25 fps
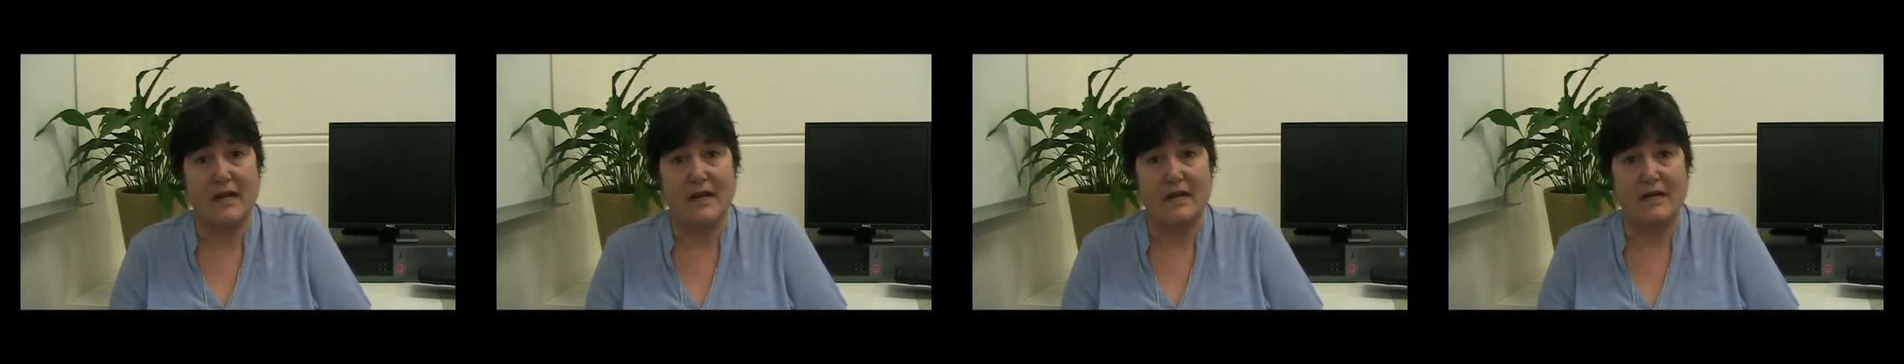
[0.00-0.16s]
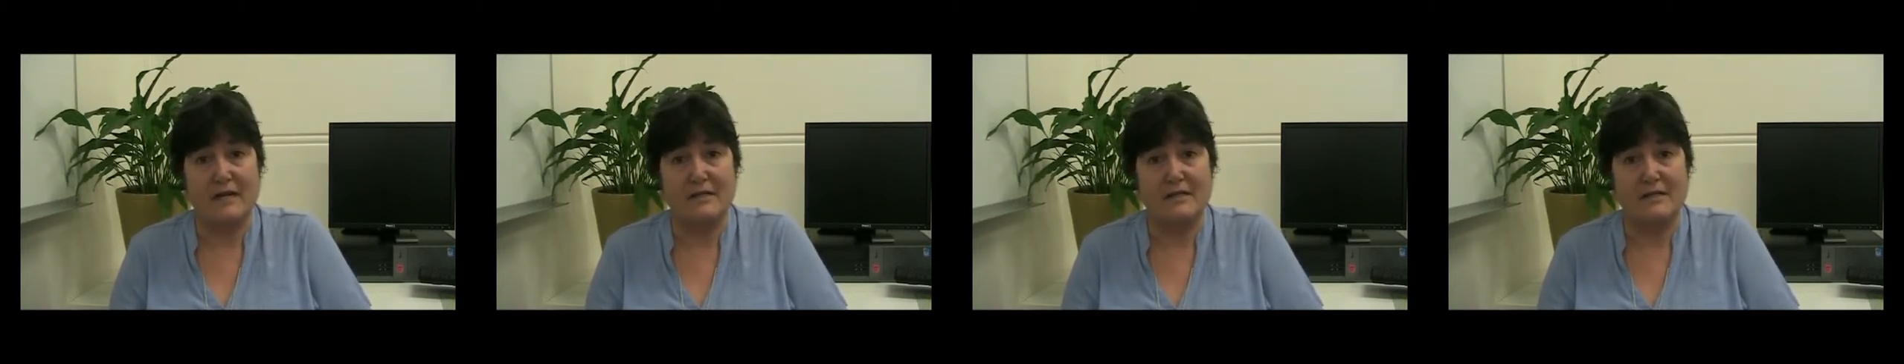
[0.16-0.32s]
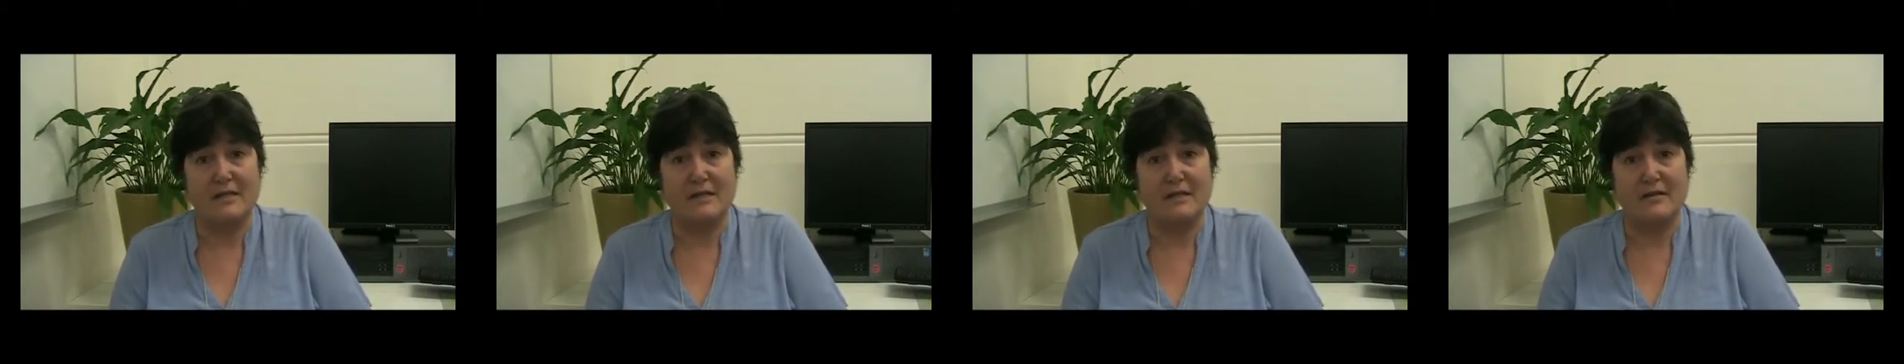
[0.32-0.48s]

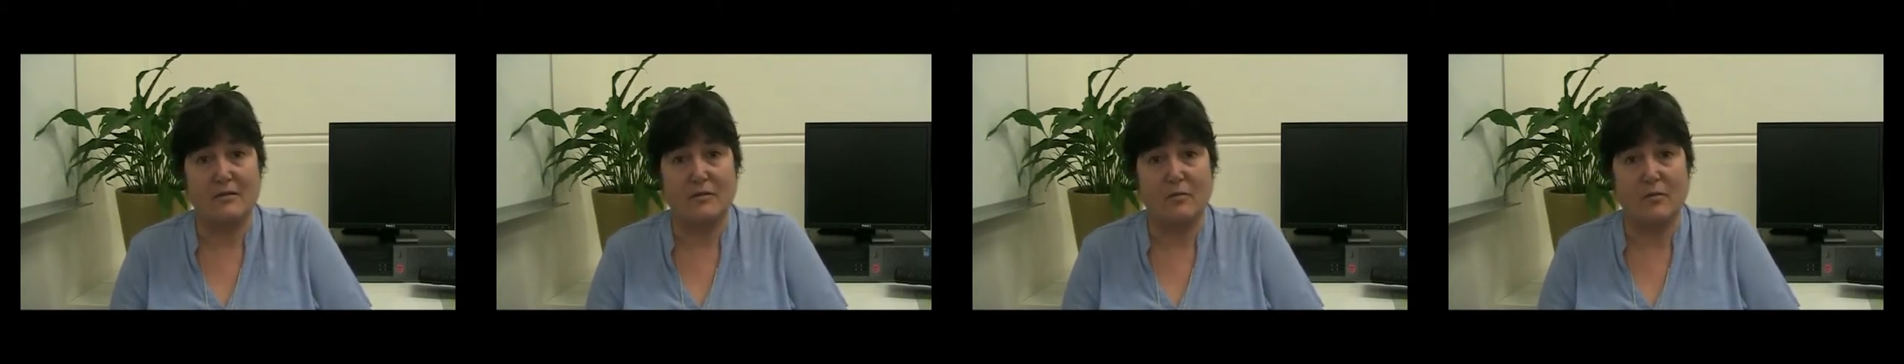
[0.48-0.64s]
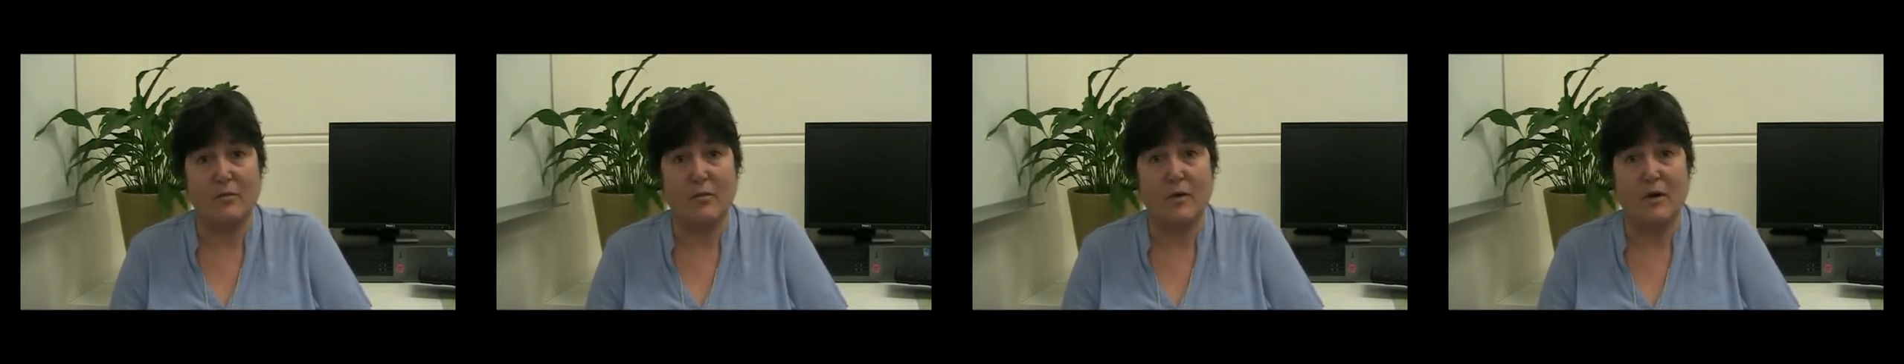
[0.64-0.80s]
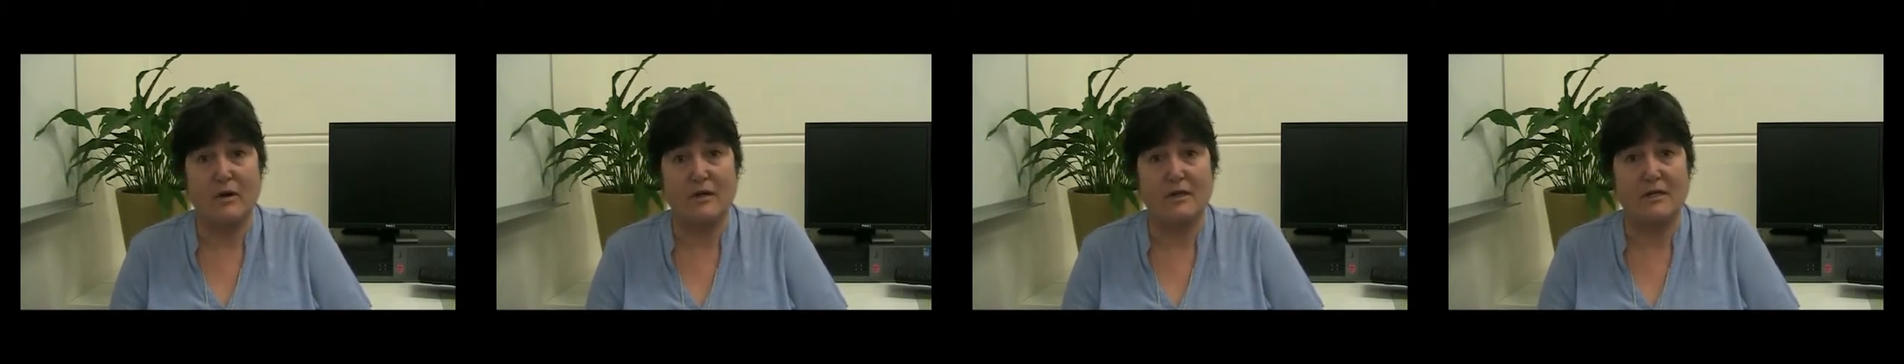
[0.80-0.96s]
is
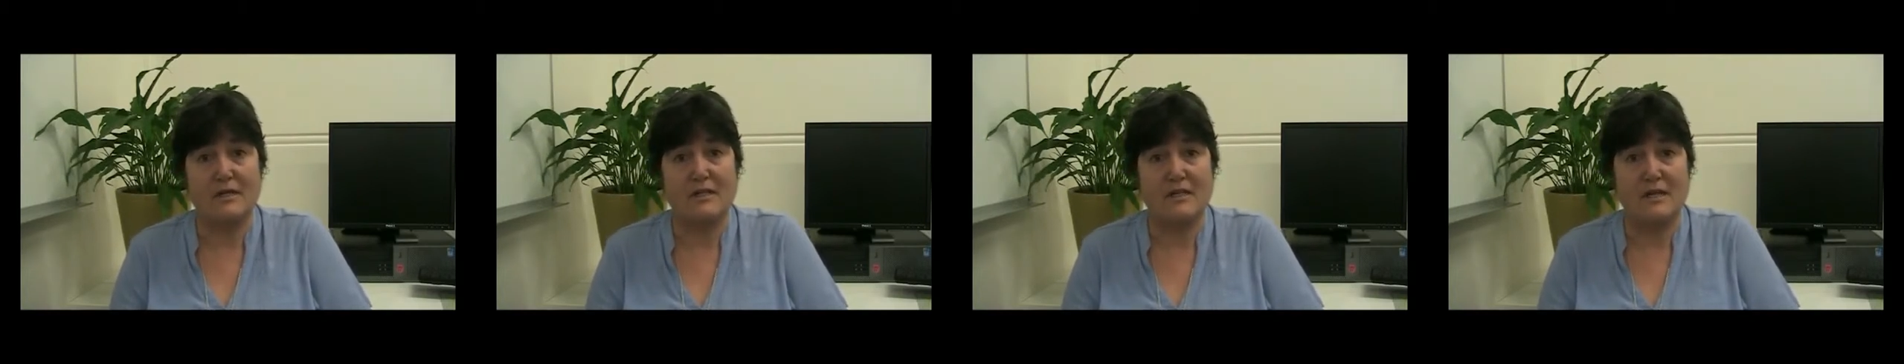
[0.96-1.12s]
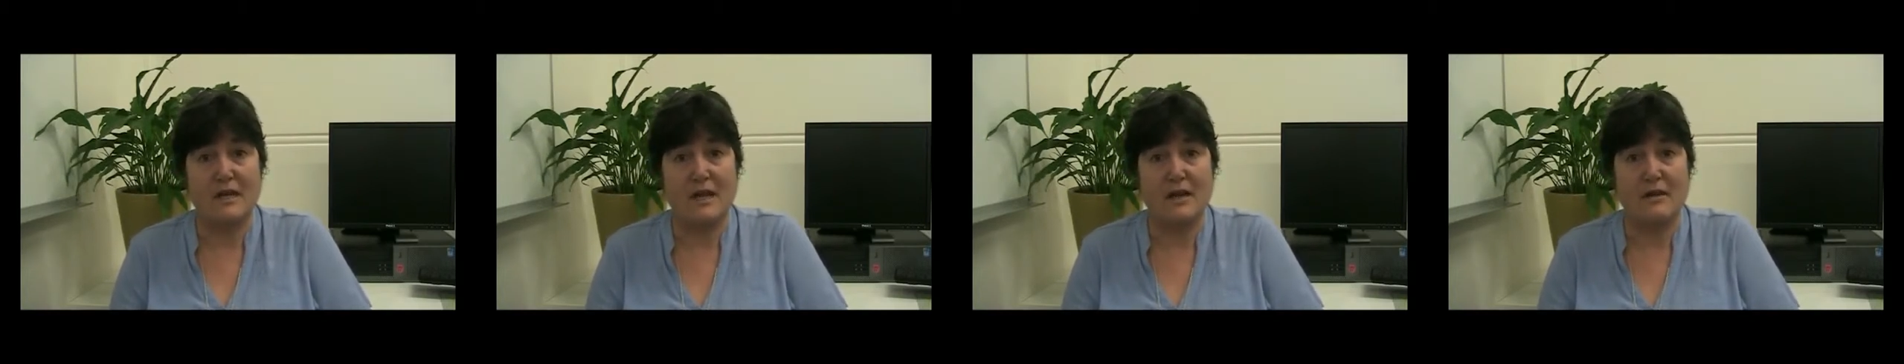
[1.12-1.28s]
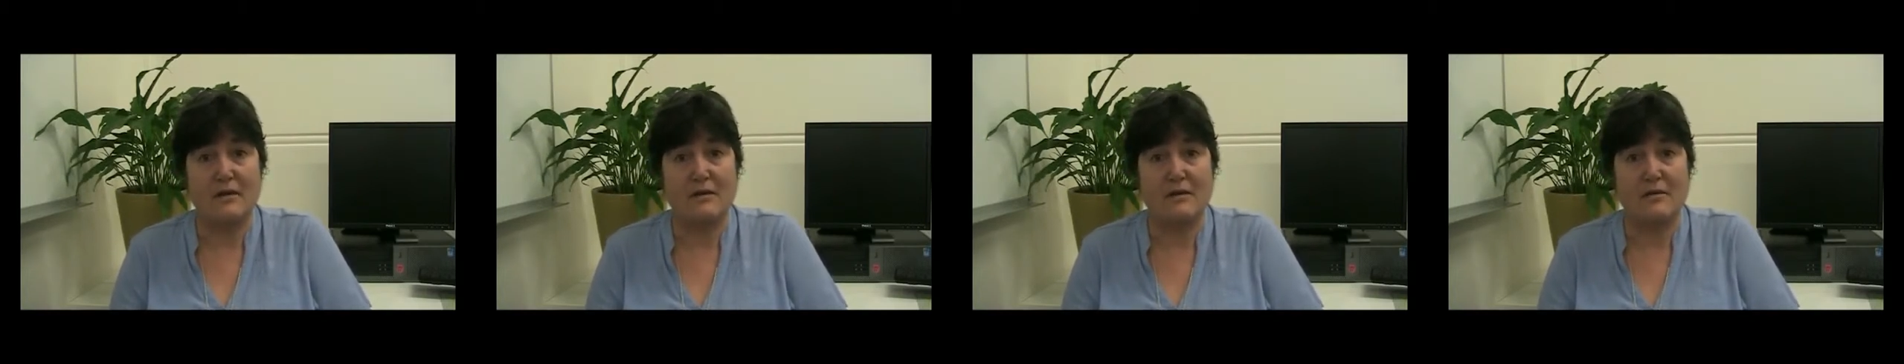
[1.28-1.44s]
what it's
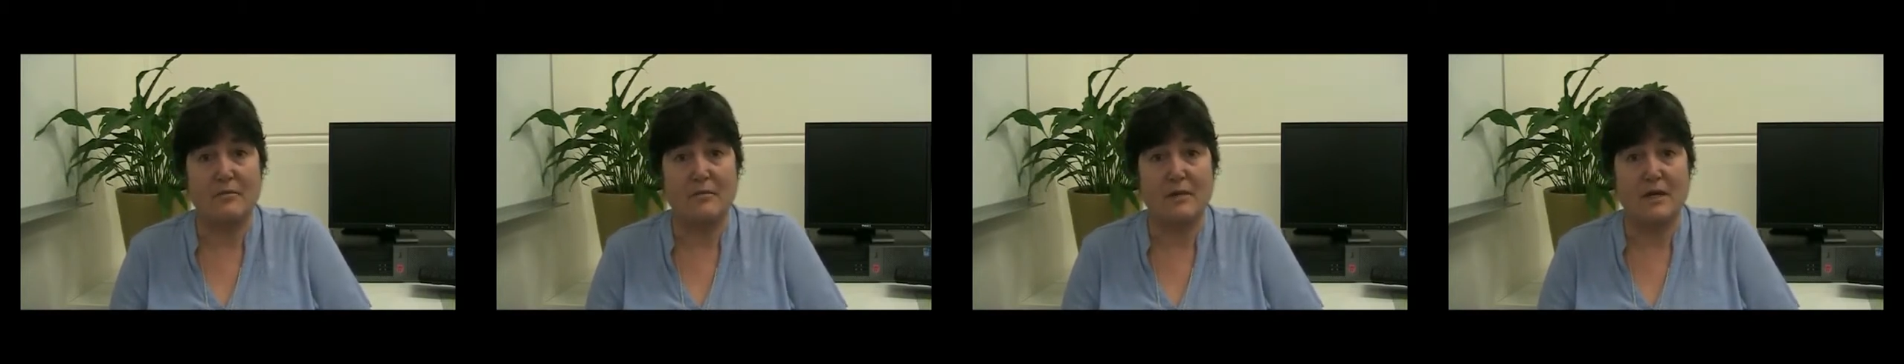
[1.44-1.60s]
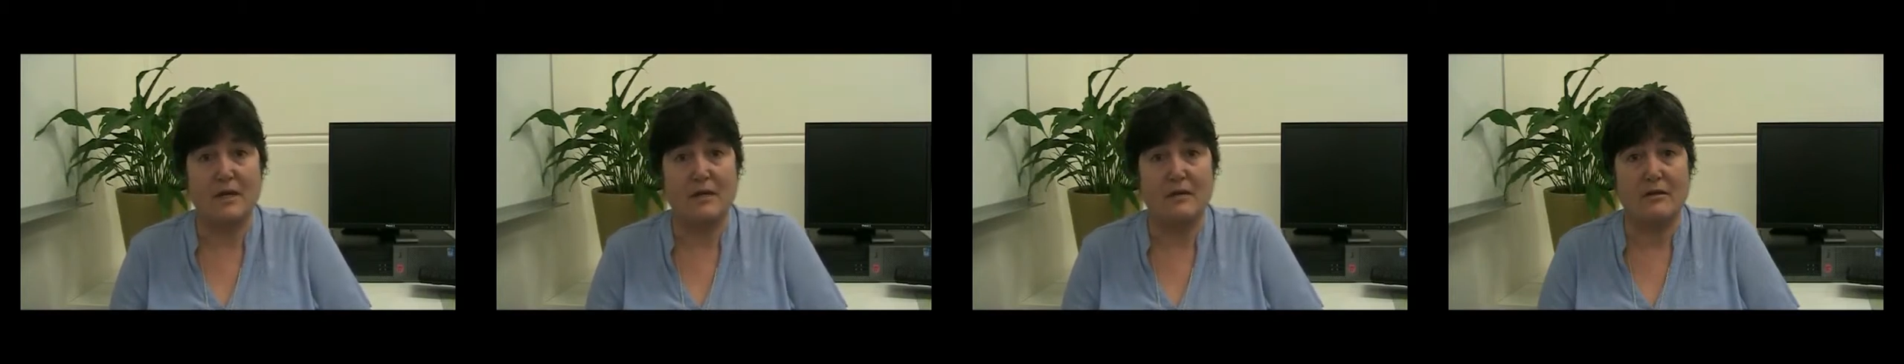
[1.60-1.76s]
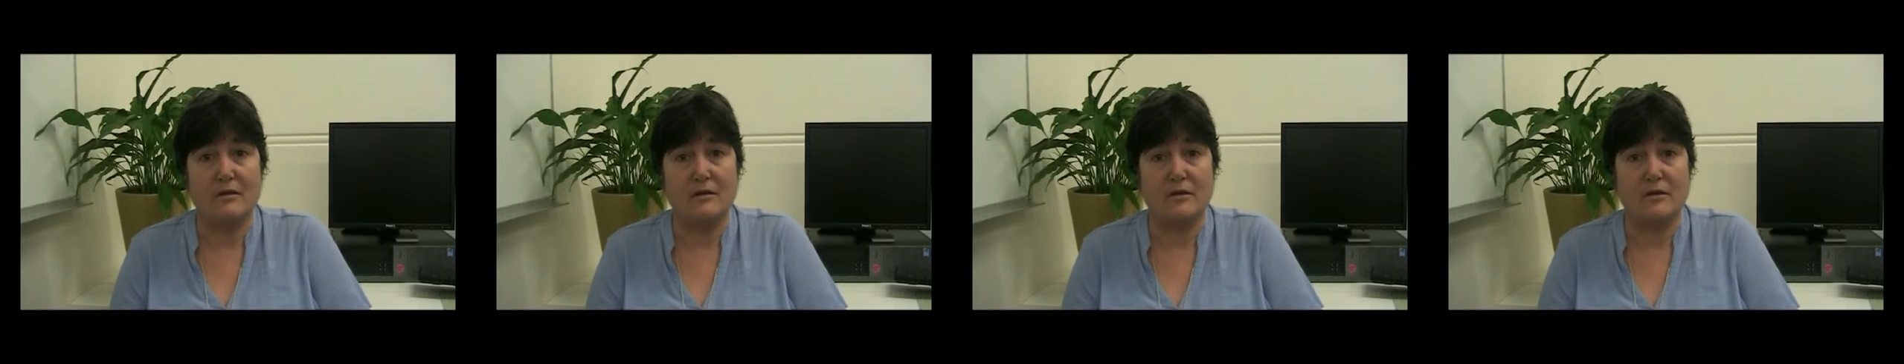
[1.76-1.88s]
going to be